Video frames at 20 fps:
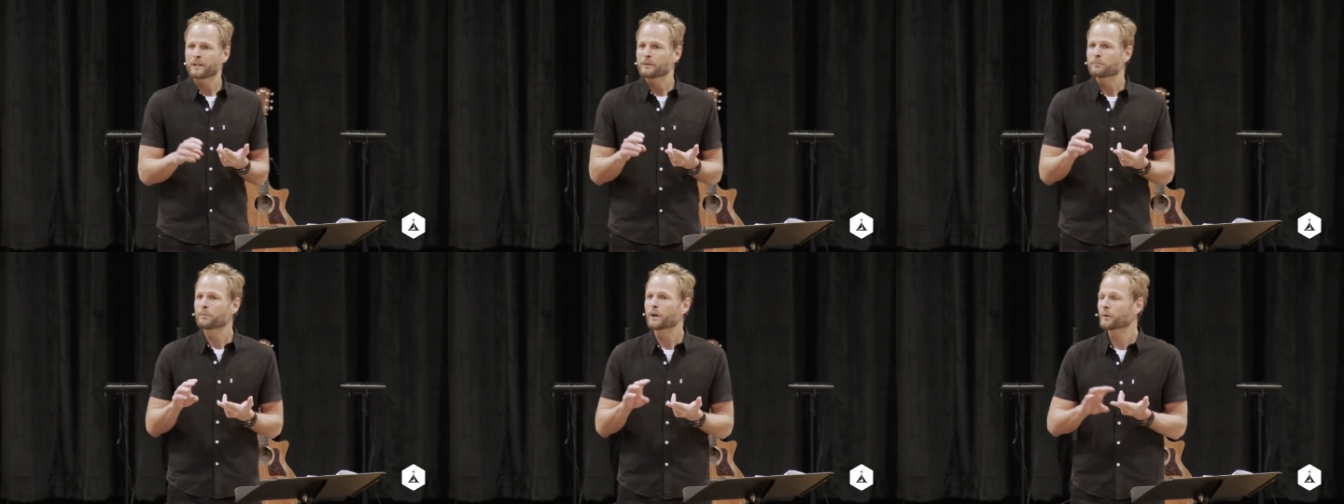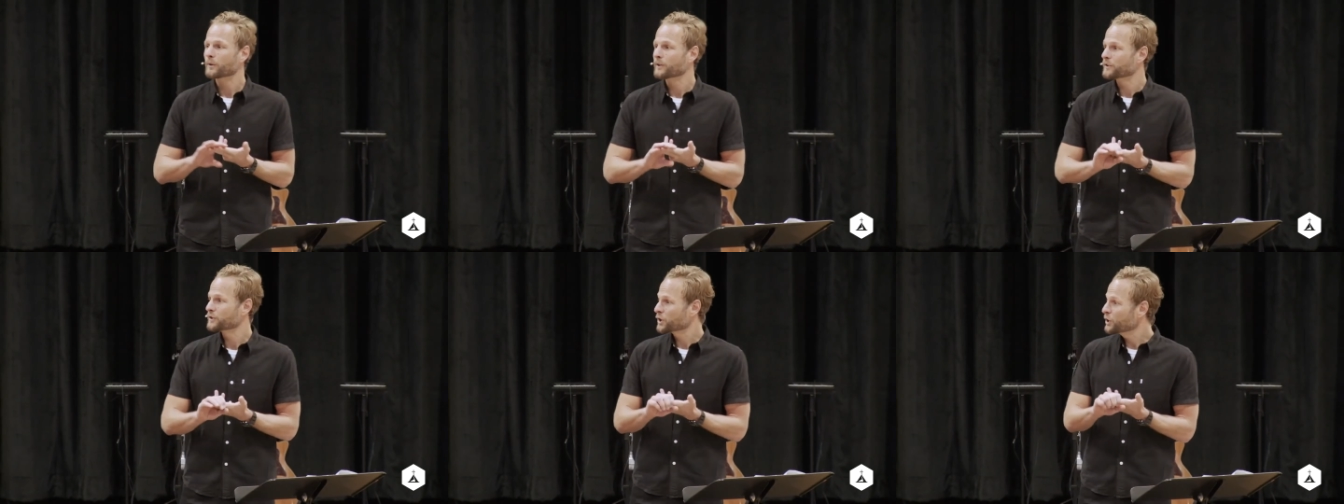but
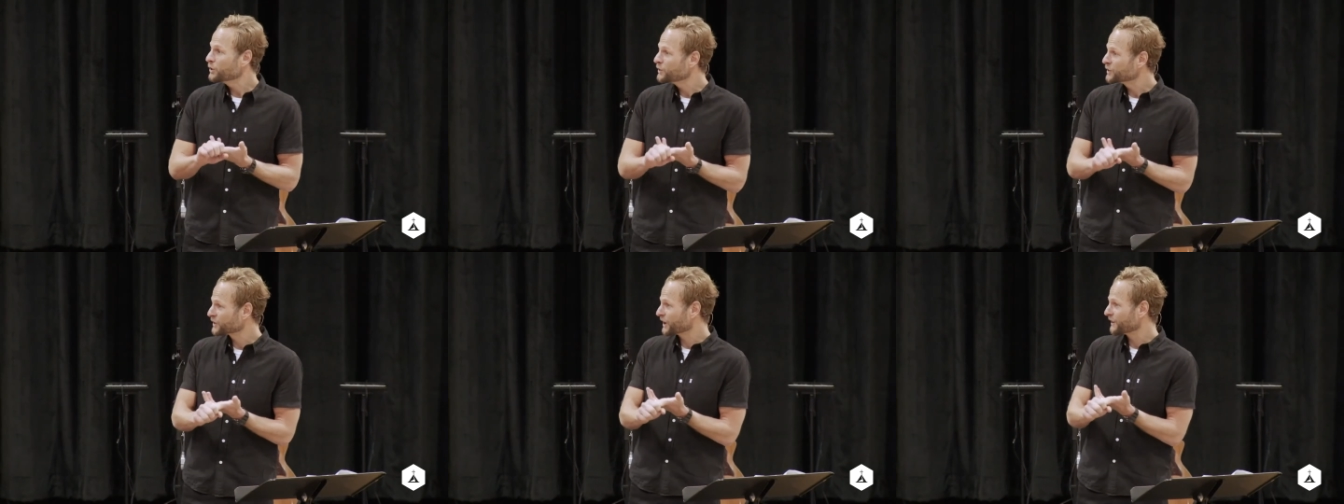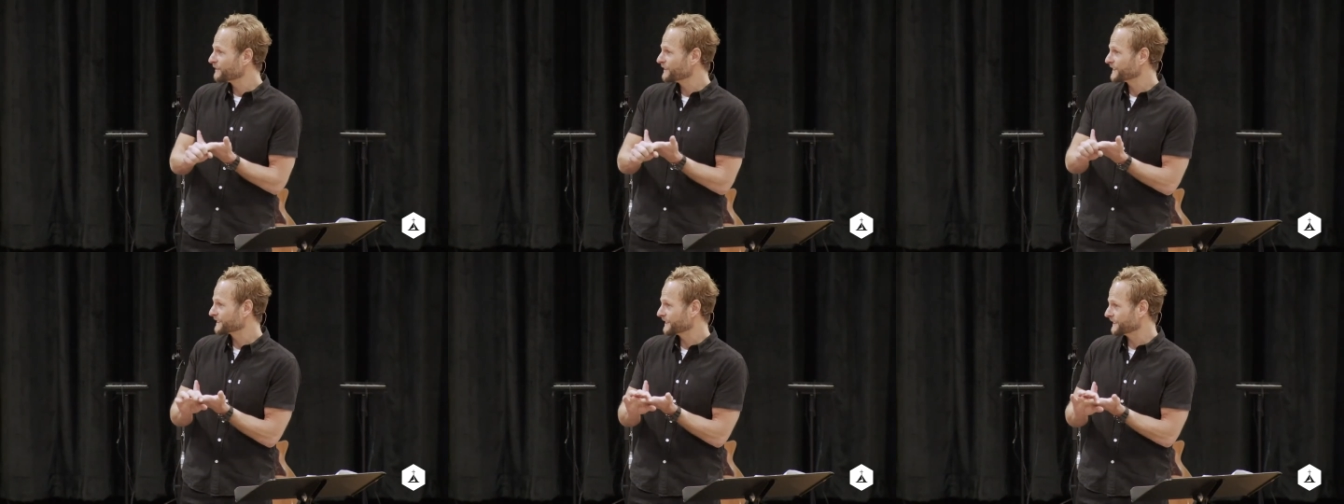with two
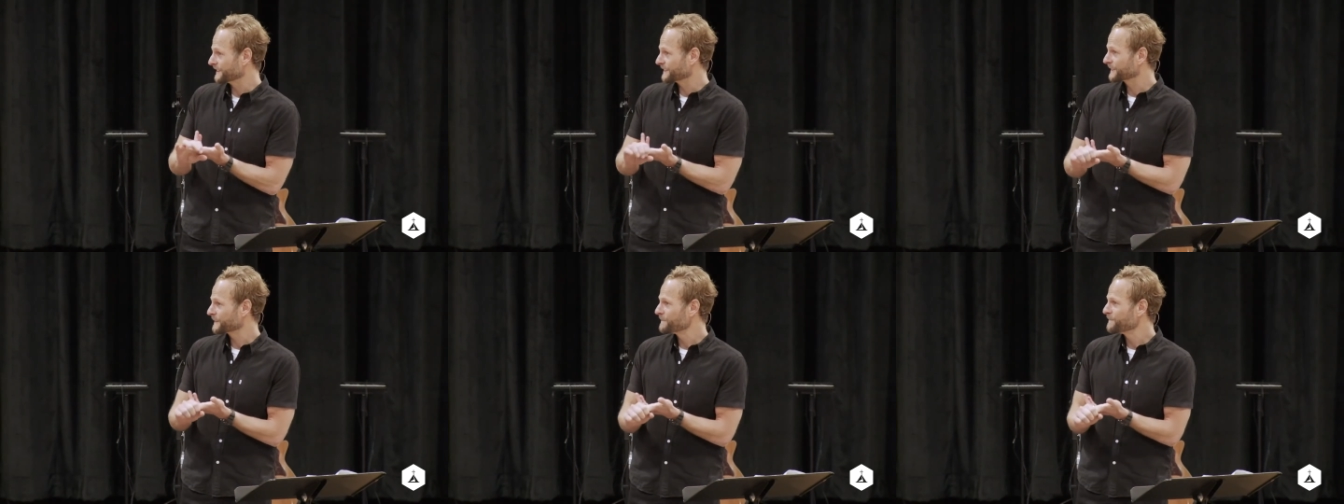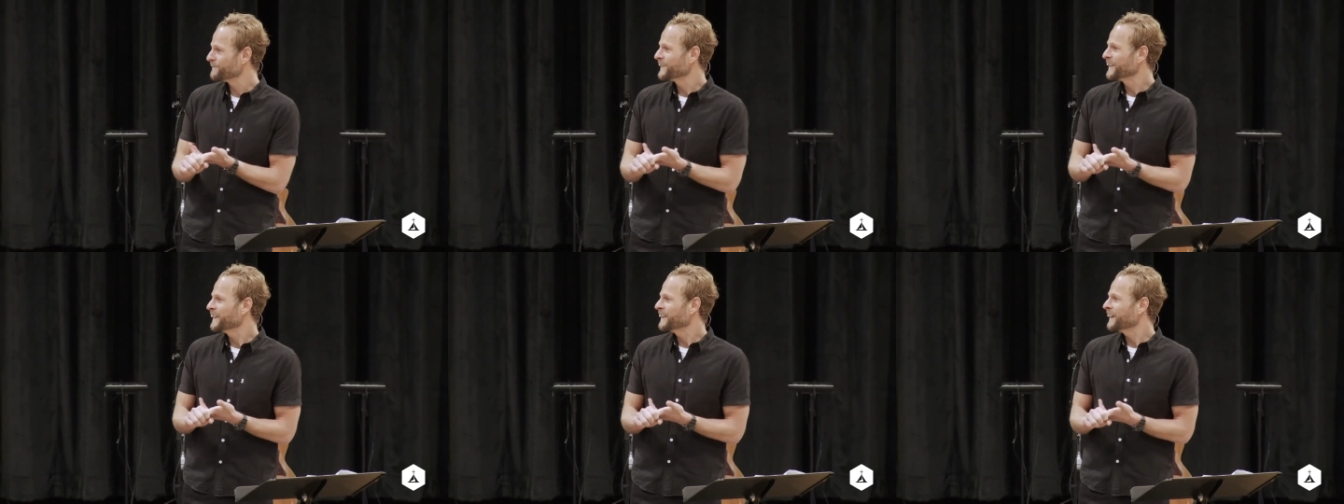services.
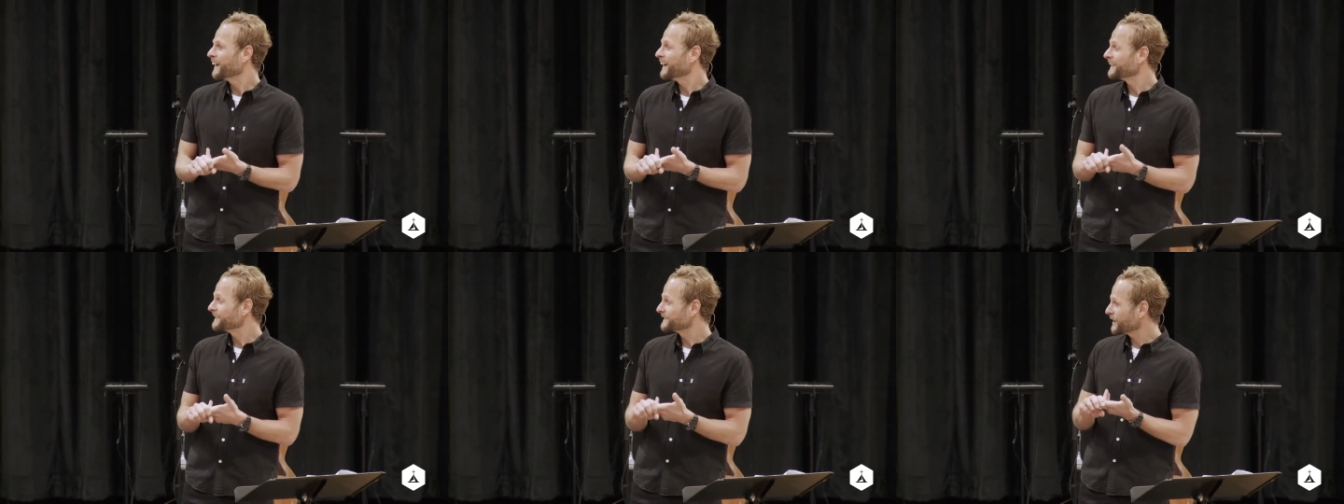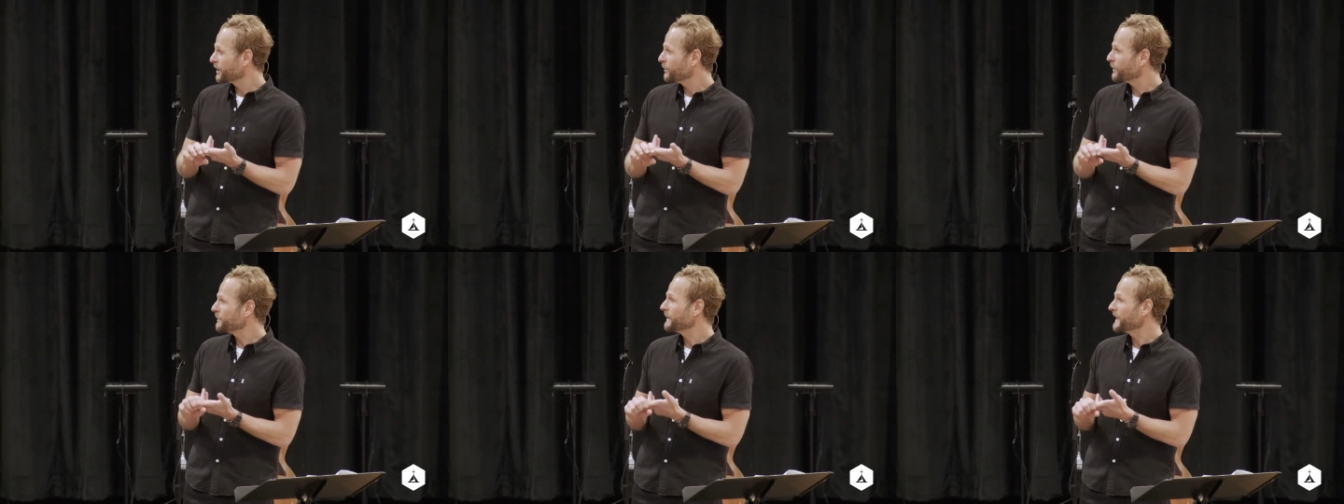And
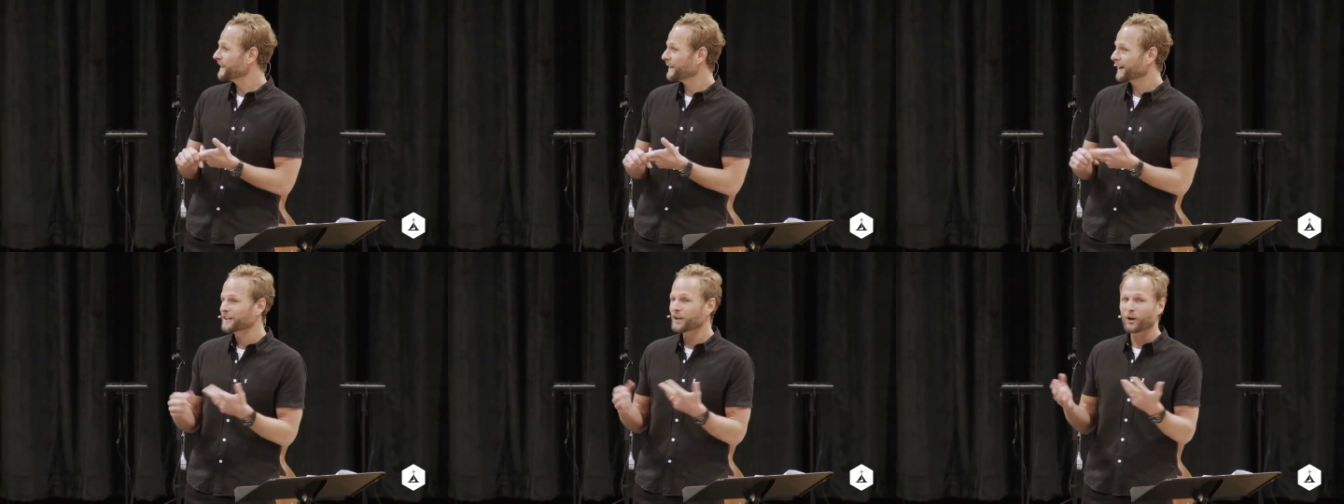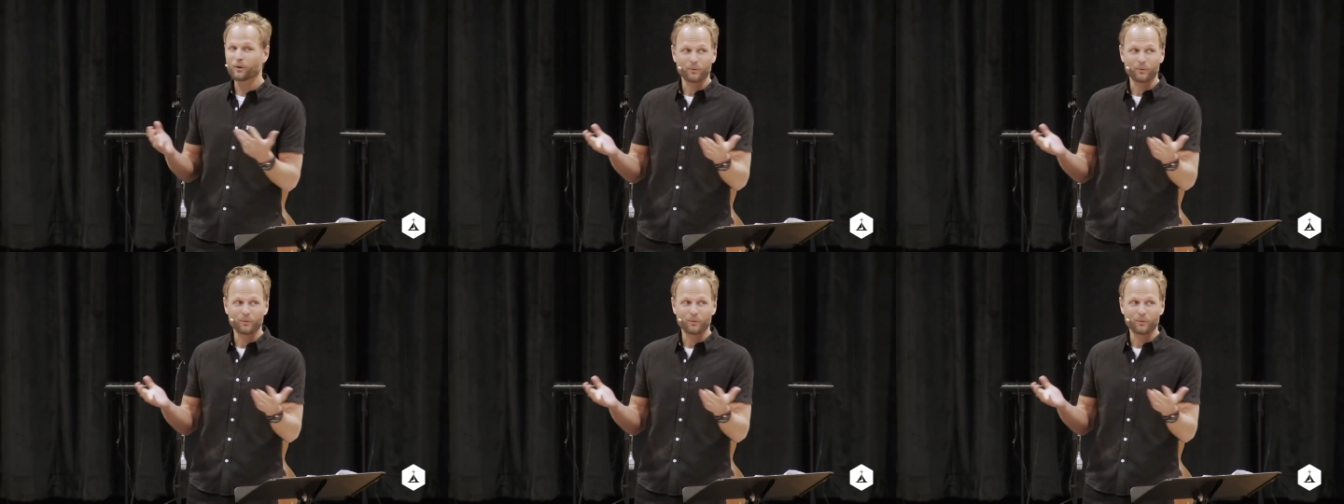so we made, I know,